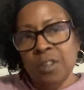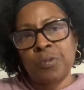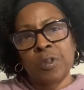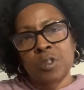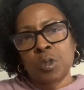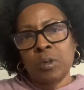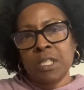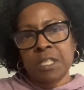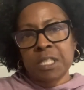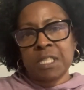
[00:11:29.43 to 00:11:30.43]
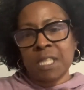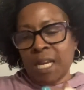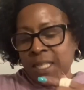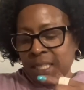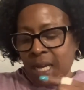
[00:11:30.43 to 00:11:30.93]
for
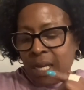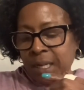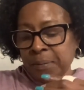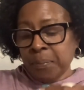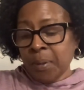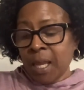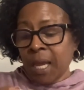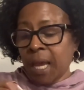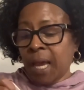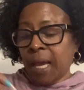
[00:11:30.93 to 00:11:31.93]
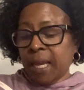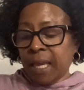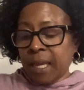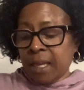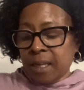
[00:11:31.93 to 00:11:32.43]
$26.99,
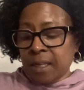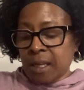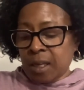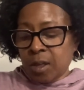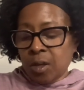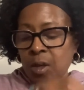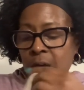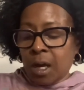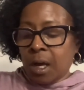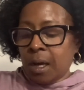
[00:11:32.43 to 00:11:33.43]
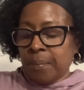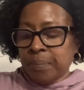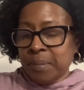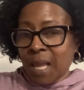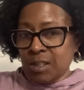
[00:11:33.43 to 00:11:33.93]
and
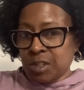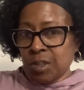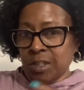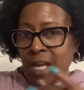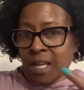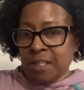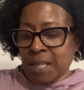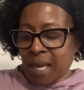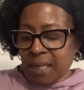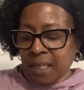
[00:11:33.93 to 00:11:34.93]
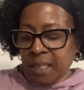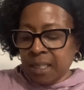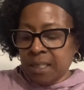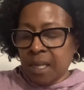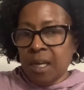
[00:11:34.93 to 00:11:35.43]
I'll show you guys that
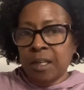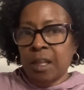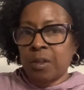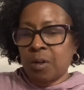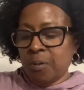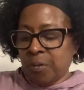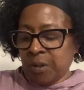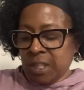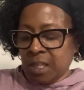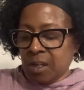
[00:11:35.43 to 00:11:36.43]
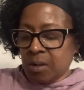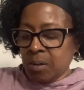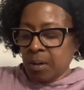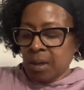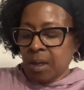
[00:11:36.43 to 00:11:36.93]
in another
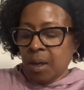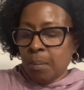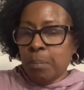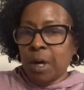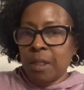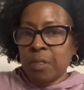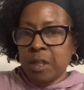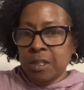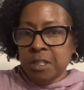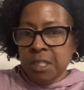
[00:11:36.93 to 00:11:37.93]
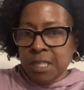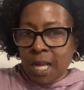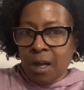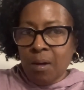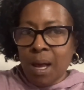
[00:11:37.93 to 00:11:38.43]
video, but this is
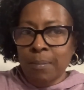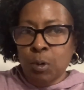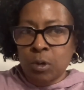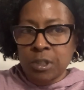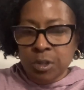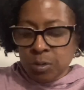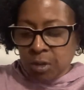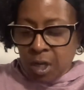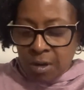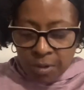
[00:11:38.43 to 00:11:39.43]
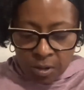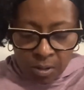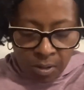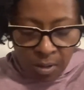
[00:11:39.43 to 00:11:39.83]
how I'm going to cover